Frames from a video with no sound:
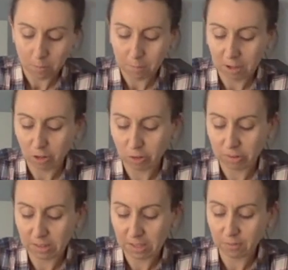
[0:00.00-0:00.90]
Make sure
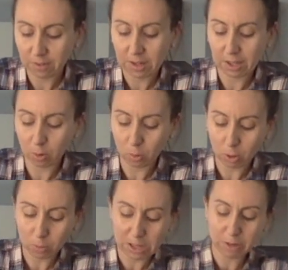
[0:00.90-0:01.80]
it's evenly all
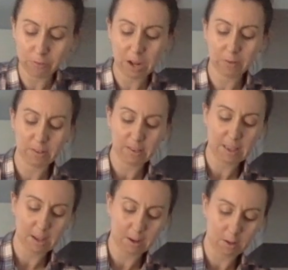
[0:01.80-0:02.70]
the way around the
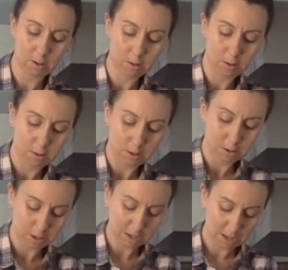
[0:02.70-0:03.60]
tin,
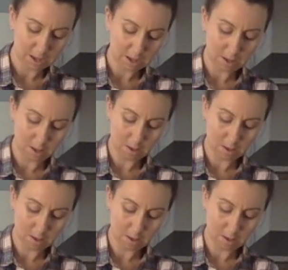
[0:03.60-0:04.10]
okay?